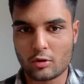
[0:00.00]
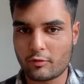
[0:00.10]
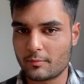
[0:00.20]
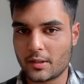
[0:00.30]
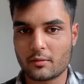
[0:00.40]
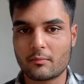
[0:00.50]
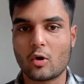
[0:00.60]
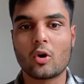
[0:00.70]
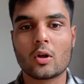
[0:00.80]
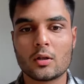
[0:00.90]
from there.
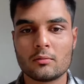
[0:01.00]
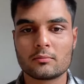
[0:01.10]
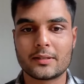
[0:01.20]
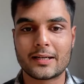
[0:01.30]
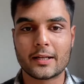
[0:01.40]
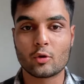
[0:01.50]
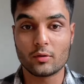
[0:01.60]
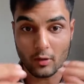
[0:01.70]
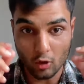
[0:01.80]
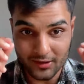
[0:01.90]
All that I know,
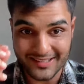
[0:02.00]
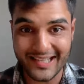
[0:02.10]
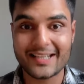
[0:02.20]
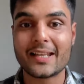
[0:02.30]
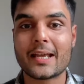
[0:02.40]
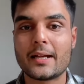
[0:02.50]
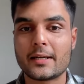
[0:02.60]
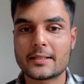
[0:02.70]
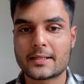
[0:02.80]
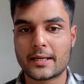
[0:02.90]
all the
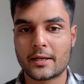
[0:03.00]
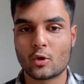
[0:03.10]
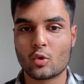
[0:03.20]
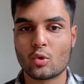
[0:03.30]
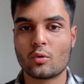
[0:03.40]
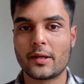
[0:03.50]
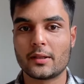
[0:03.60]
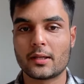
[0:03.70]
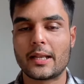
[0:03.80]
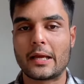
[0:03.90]
technicalities that I know in
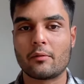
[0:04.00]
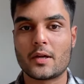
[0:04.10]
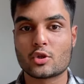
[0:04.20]
the language,